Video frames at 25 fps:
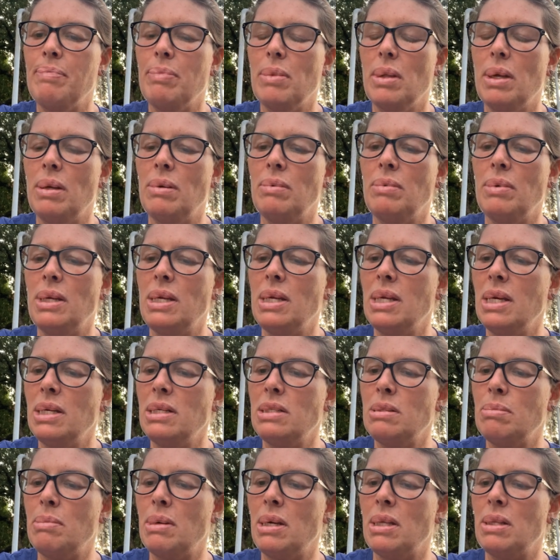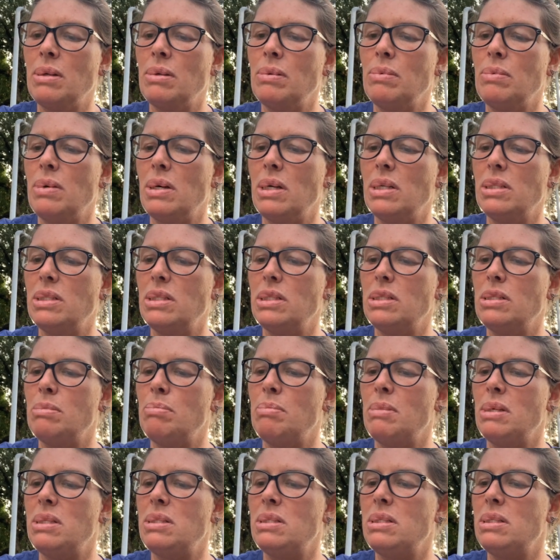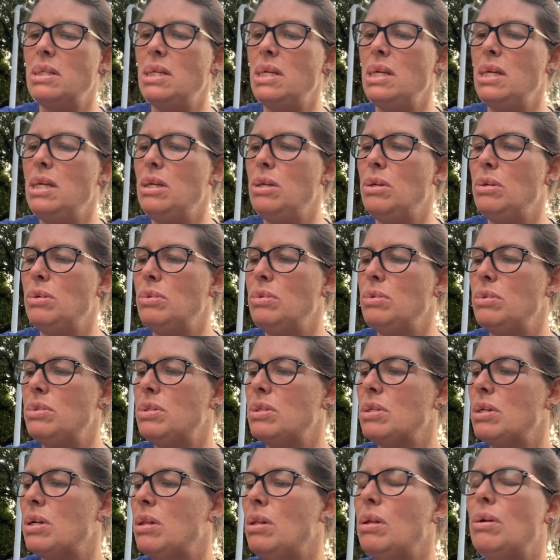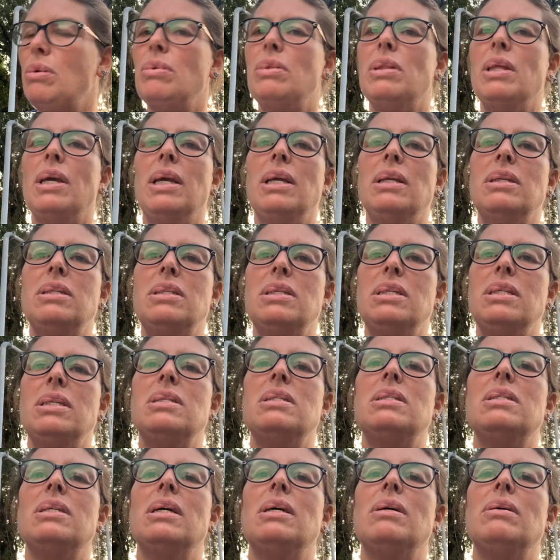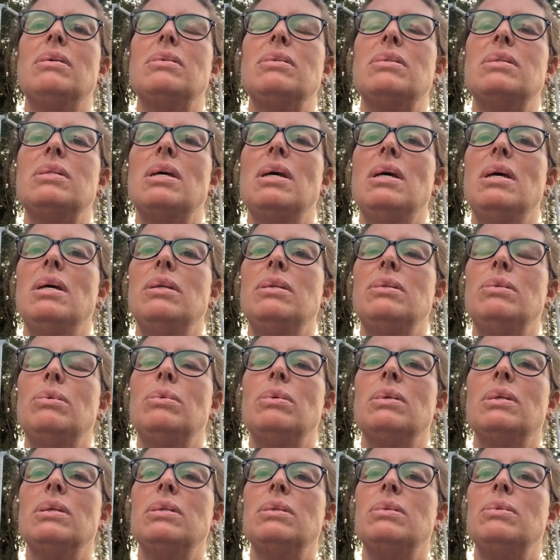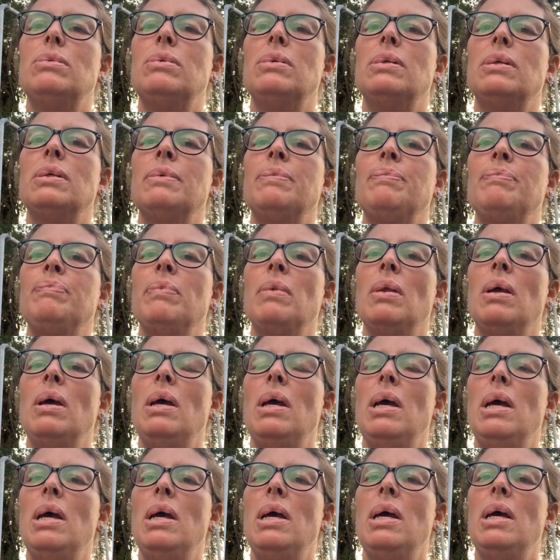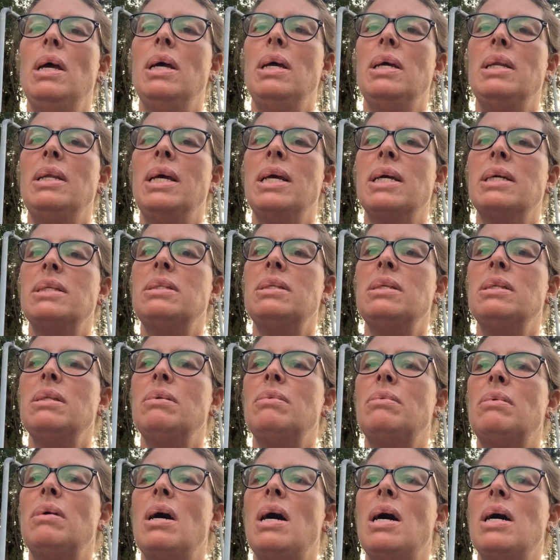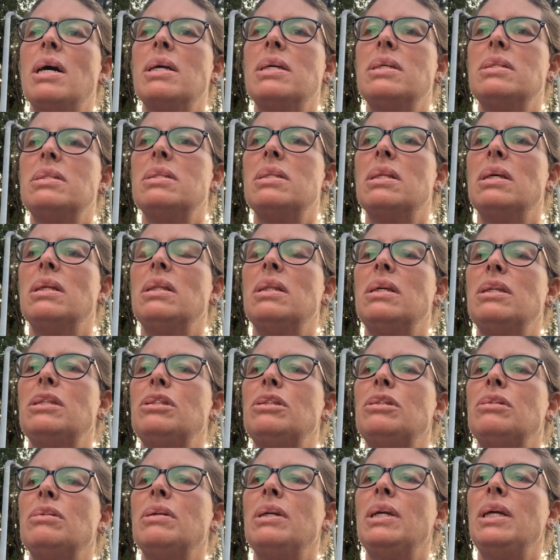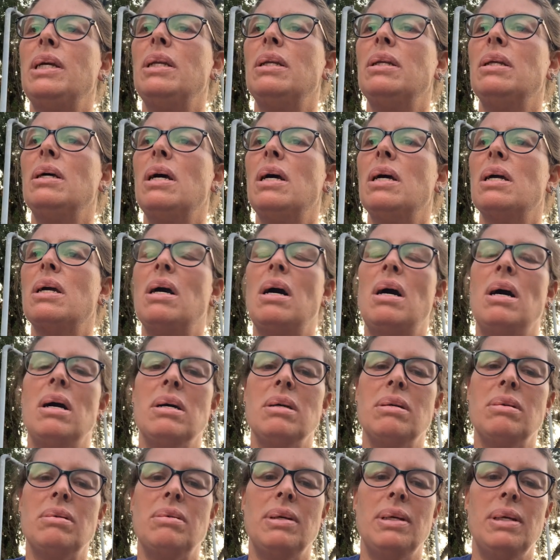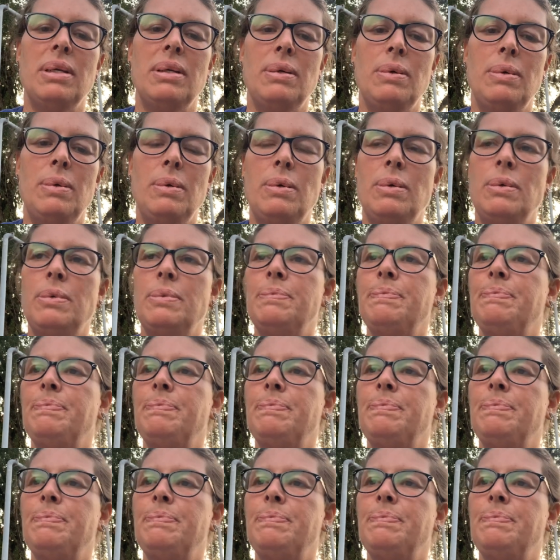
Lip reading: Enrique's mother washes musty, used clothing she sells door to door. Next to the rock is the latrine, a concrete hole.